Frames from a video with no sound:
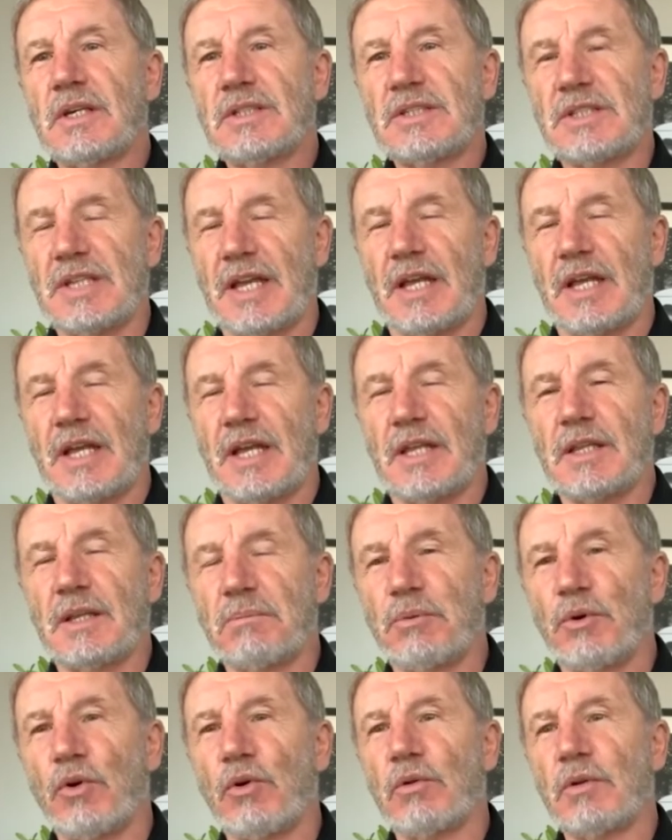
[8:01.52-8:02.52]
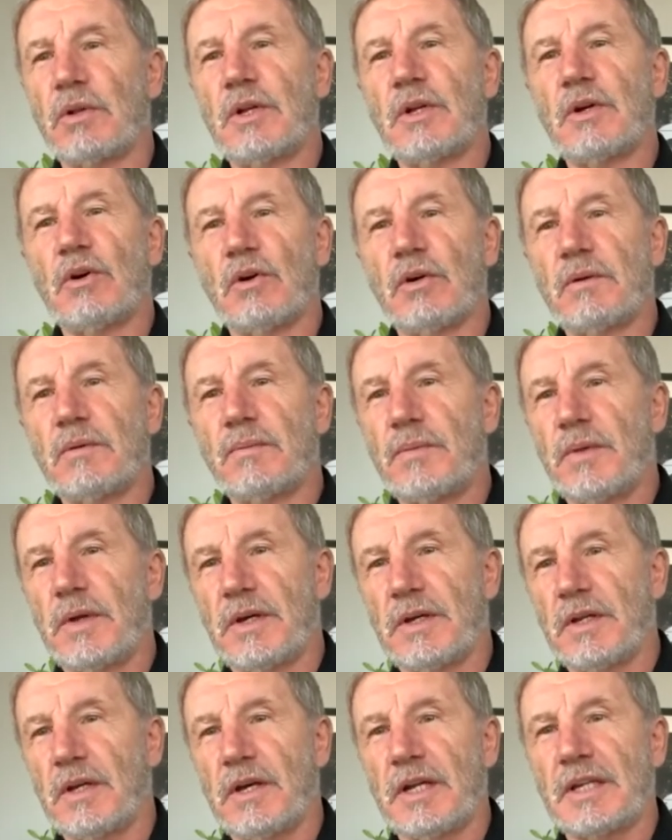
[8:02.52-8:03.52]
get the ball
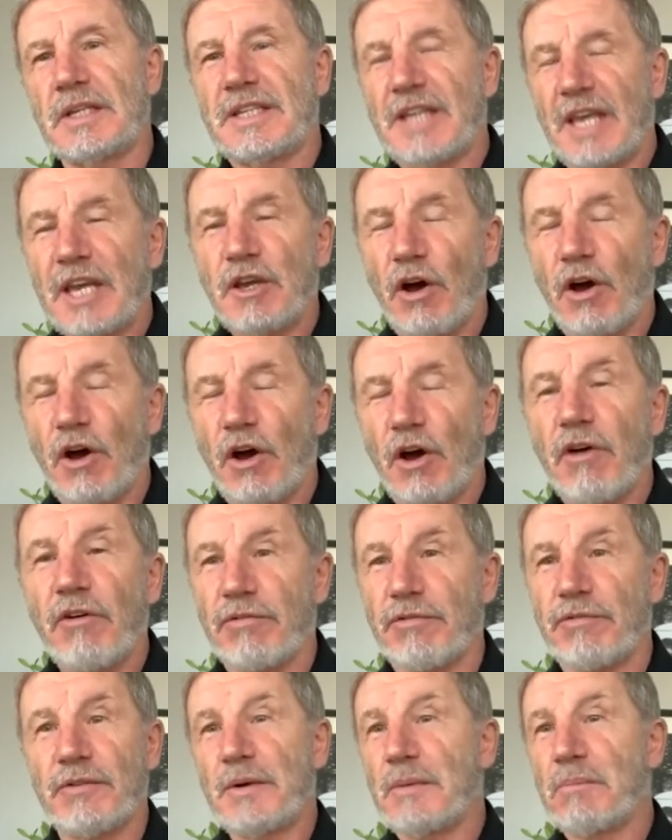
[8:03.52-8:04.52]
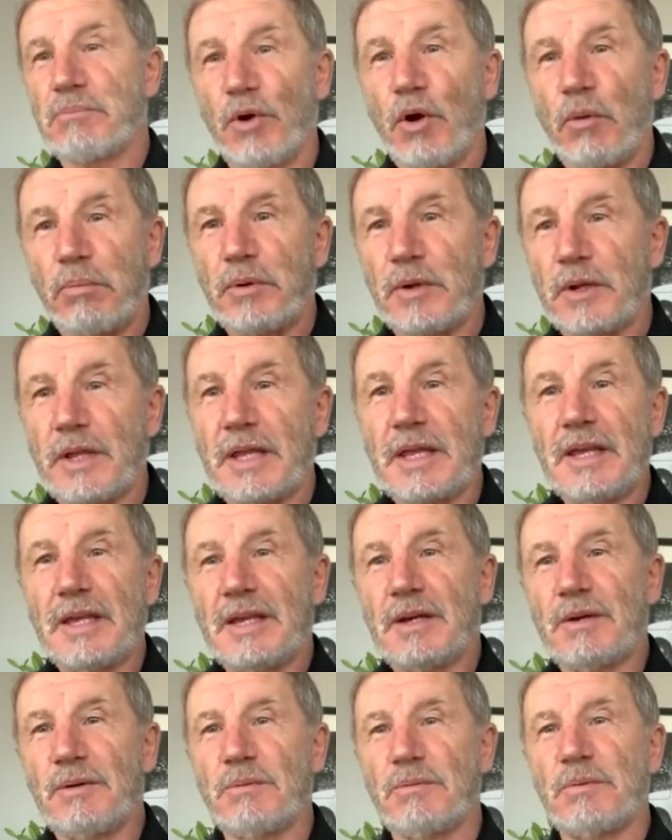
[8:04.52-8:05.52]
and kick off properly.
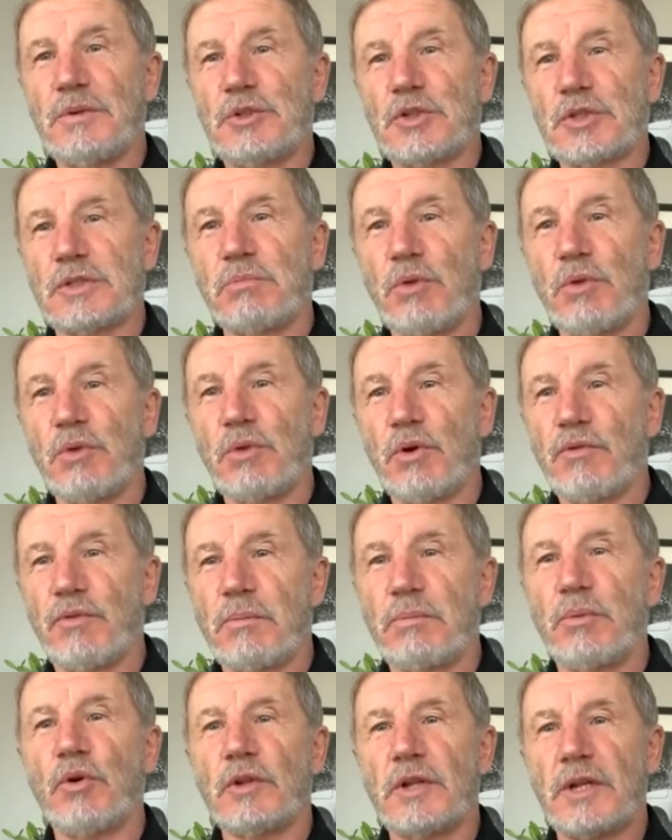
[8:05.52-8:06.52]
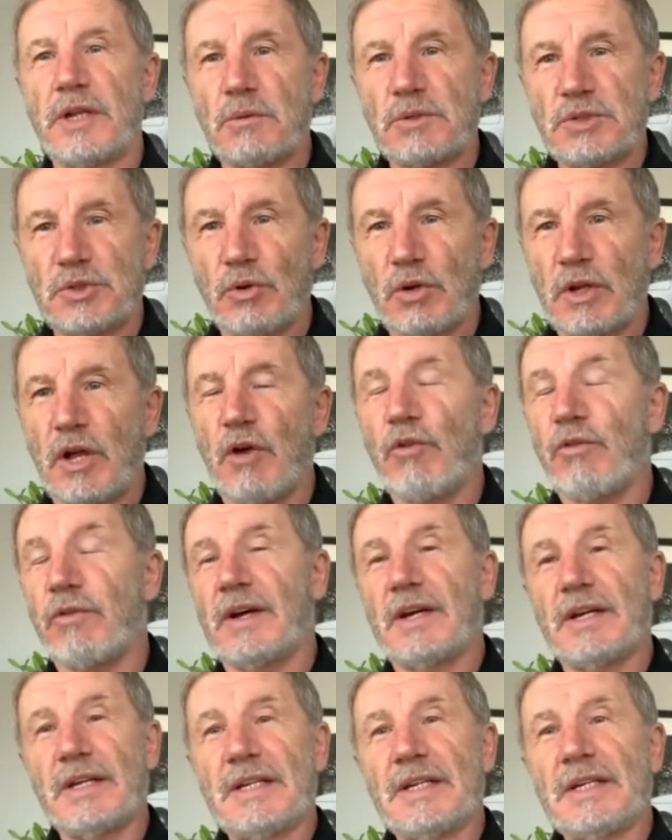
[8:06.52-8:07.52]
We just moved the ball and it was all over.
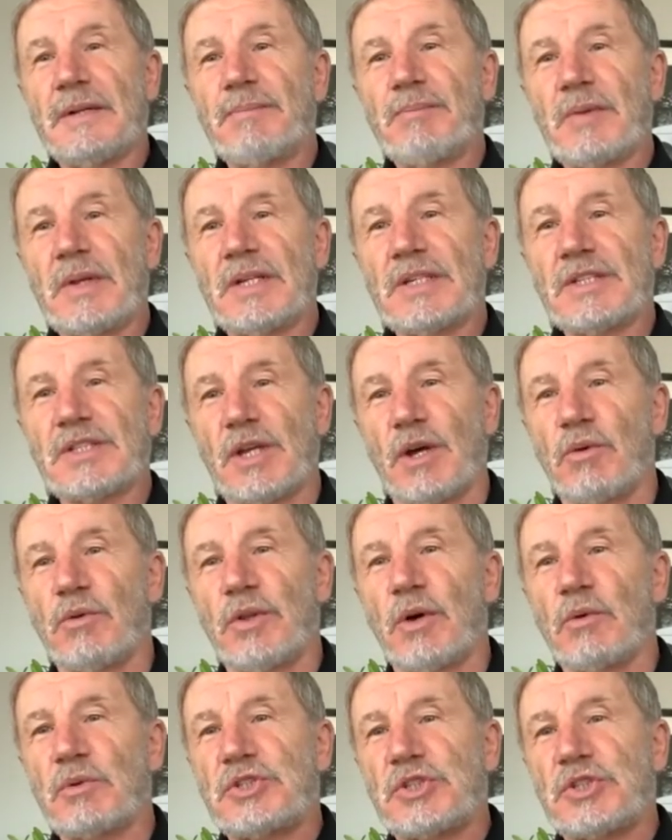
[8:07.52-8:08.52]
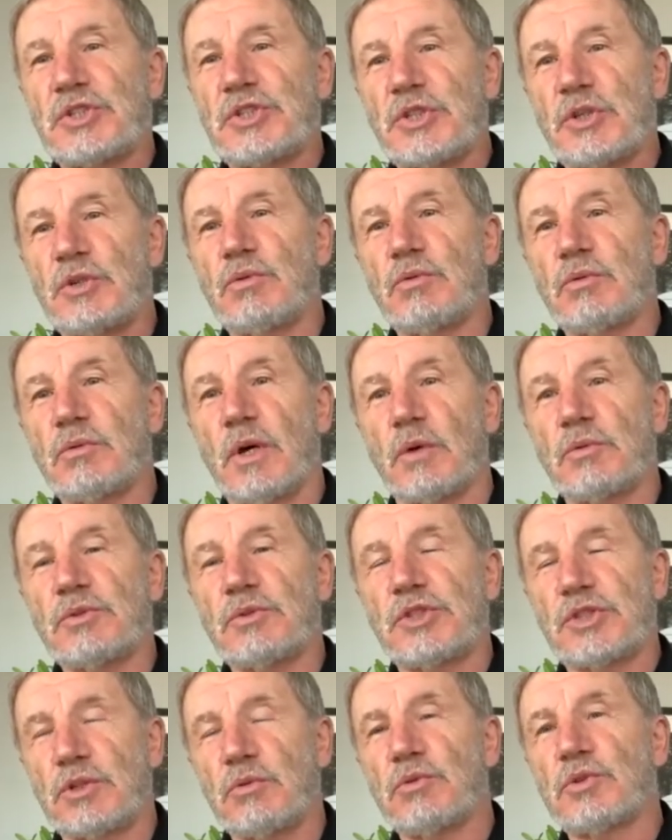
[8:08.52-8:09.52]
So those two
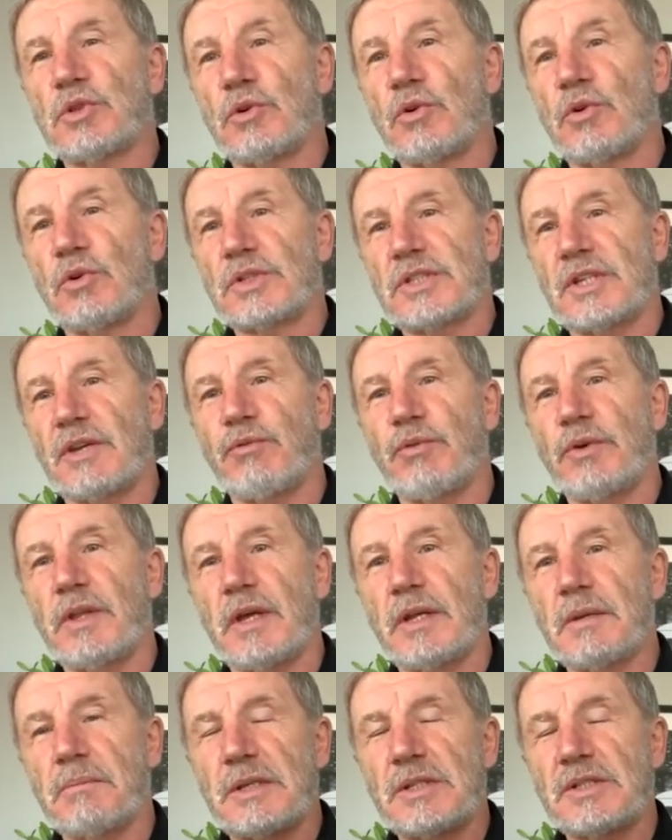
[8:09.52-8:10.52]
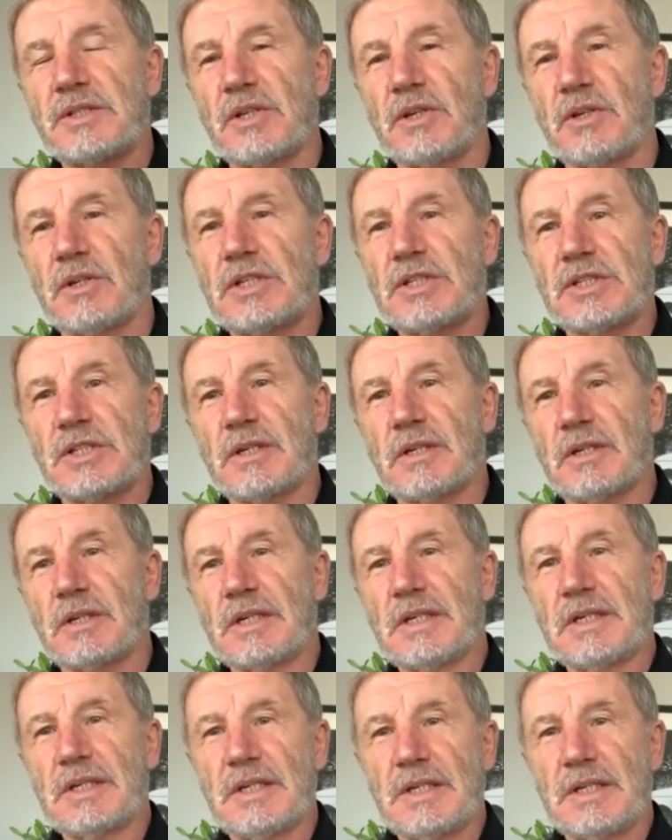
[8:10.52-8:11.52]
draws, if we had been turned into
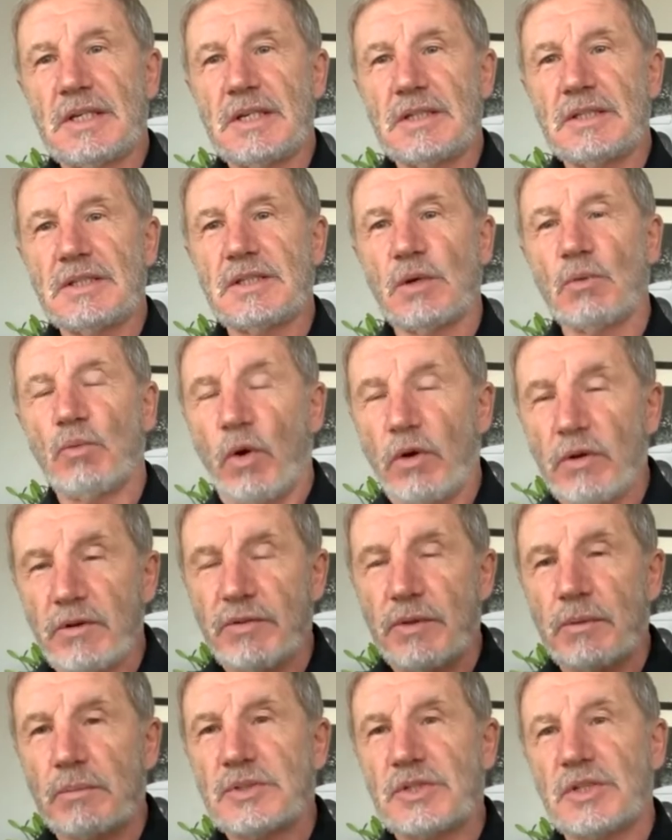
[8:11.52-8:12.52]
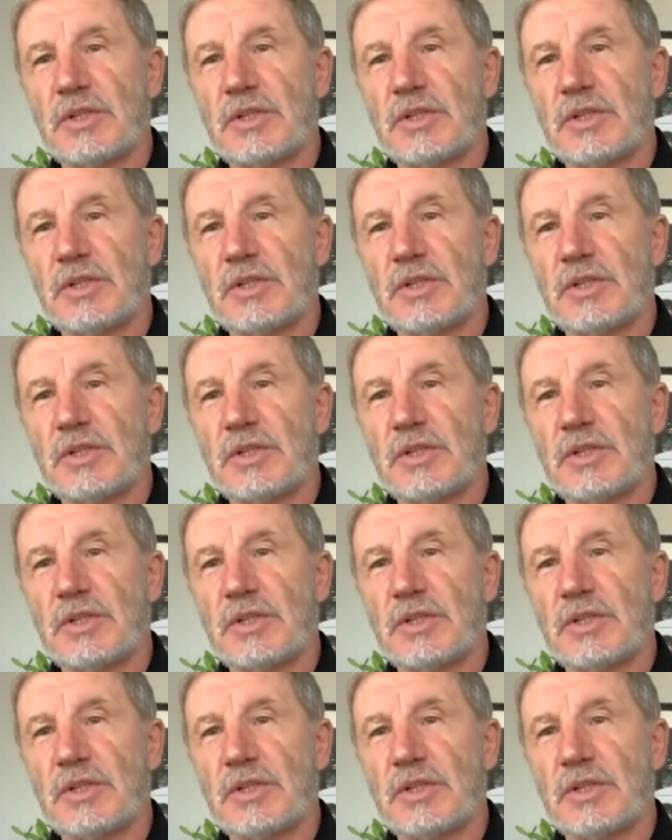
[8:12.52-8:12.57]
a win,